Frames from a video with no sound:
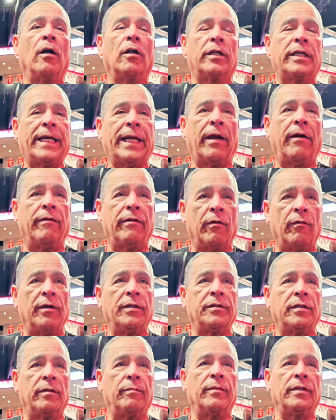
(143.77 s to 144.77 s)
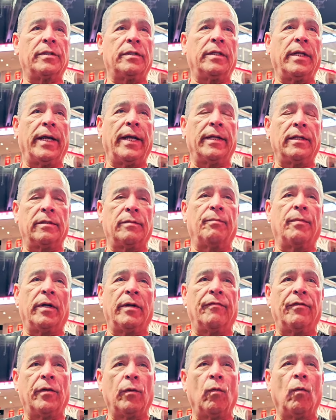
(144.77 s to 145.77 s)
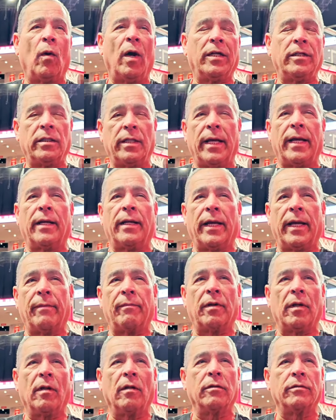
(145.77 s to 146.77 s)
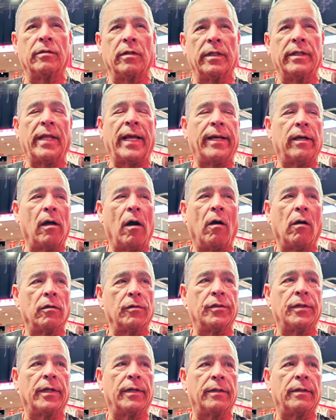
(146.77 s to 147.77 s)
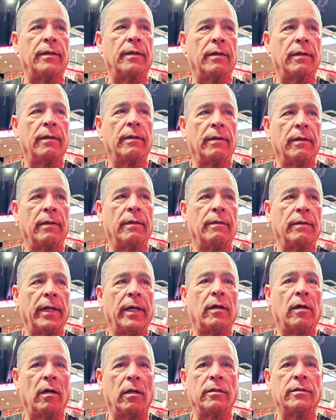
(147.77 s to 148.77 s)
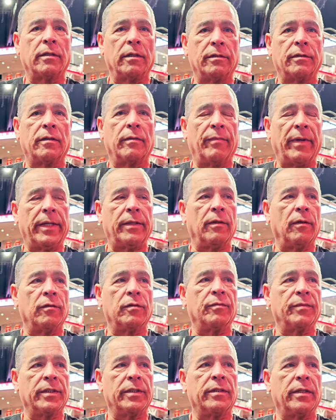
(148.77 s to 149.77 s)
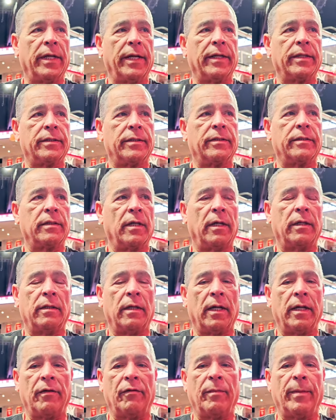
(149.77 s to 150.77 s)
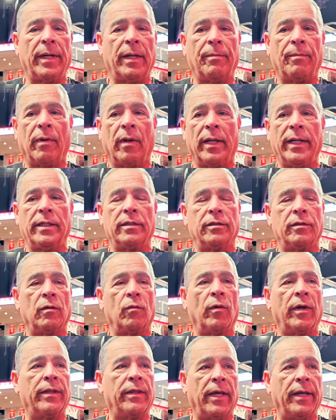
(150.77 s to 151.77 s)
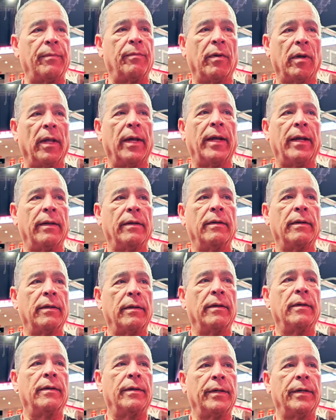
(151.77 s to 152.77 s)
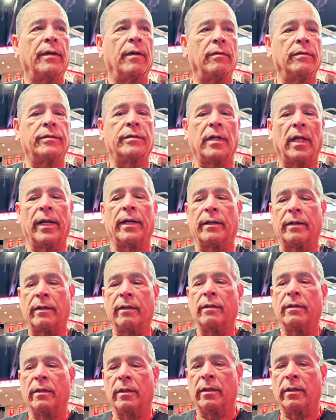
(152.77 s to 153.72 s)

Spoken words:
uncharacteristic mistakes, but if you watch that game closely, they caused it. They caused us to make those mistakes. Not everybody plays the way they play. You know, it's like